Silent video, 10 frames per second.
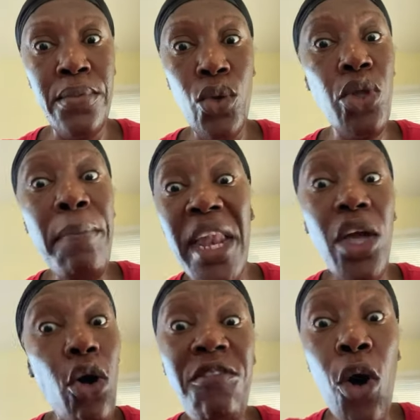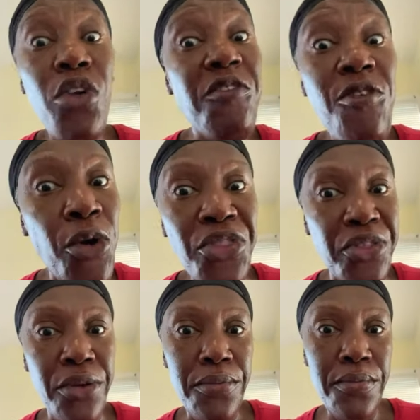On a belly cover on the
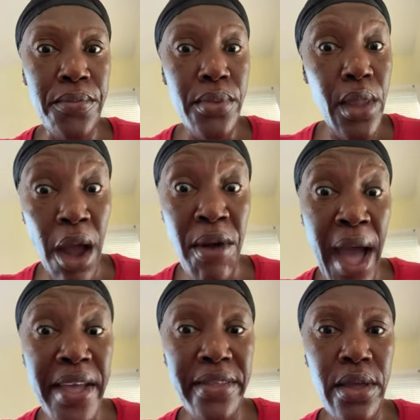front. All right?